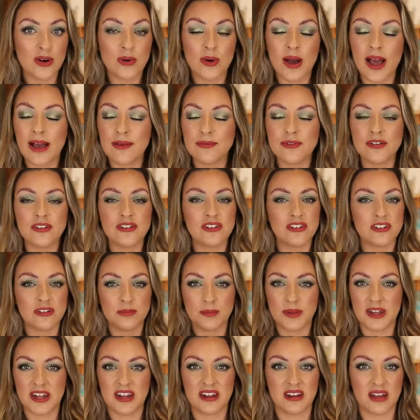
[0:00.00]
or have you
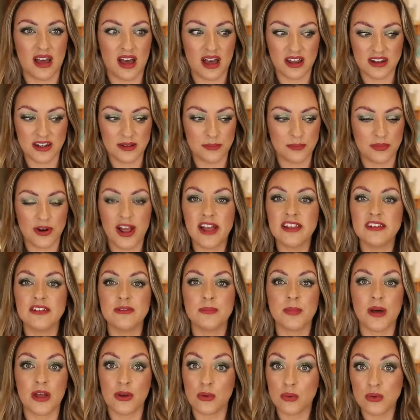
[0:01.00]
just been
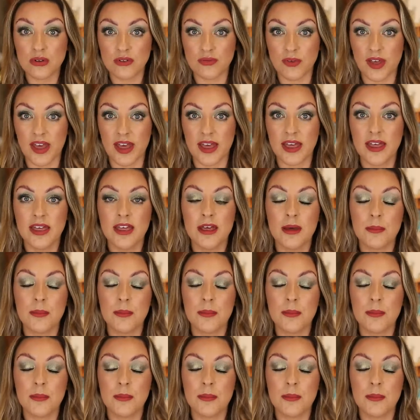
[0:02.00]
unimpressed by all of it?